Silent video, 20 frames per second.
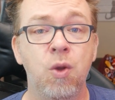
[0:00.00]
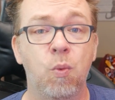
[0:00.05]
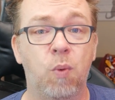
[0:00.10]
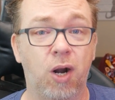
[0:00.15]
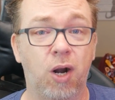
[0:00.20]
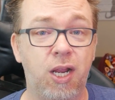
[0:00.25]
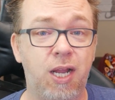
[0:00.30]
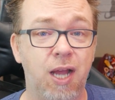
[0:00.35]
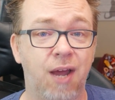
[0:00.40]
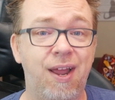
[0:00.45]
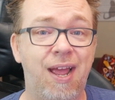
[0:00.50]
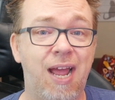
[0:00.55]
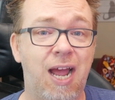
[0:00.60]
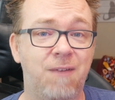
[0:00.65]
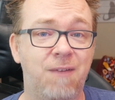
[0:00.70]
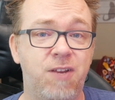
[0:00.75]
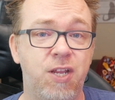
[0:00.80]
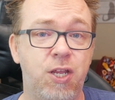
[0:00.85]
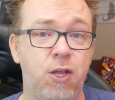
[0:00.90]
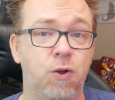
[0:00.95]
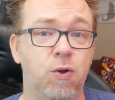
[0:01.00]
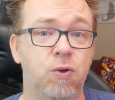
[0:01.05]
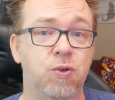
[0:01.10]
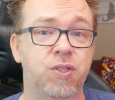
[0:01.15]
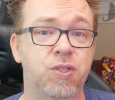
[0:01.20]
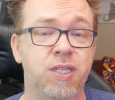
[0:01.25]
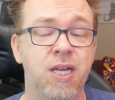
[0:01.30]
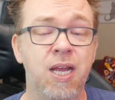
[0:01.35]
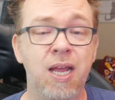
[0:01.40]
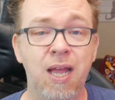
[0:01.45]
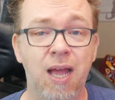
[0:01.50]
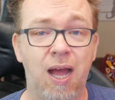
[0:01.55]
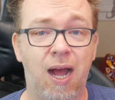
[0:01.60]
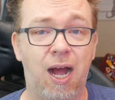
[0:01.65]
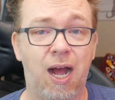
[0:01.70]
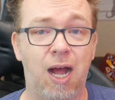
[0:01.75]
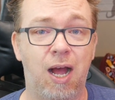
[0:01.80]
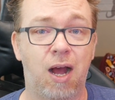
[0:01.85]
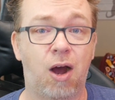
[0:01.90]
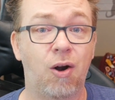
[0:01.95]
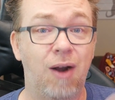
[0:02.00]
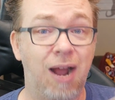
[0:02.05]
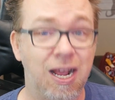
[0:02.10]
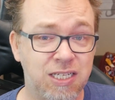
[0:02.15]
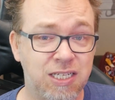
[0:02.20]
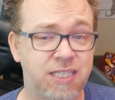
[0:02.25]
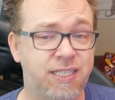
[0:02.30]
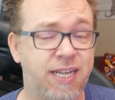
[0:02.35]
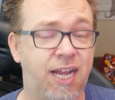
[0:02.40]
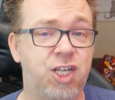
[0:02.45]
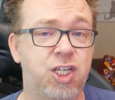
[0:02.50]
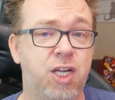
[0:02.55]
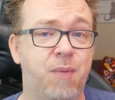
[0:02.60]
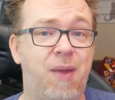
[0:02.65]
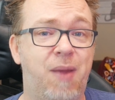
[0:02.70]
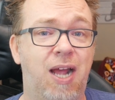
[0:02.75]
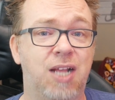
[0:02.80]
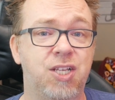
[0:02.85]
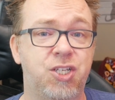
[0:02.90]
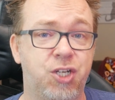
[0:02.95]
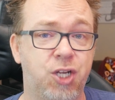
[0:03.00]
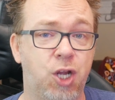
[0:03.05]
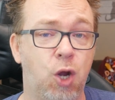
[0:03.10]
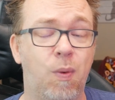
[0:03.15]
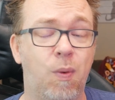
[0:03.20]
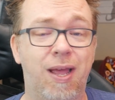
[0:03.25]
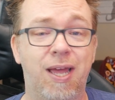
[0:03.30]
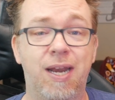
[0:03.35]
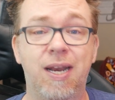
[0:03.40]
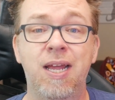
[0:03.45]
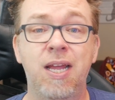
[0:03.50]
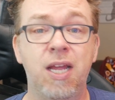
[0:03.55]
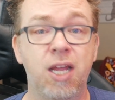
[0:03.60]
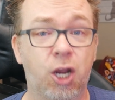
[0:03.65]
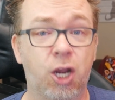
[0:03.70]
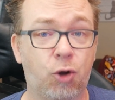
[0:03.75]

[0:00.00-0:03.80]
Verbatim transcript: We're gonna have to use uh, our S S H commands to go in,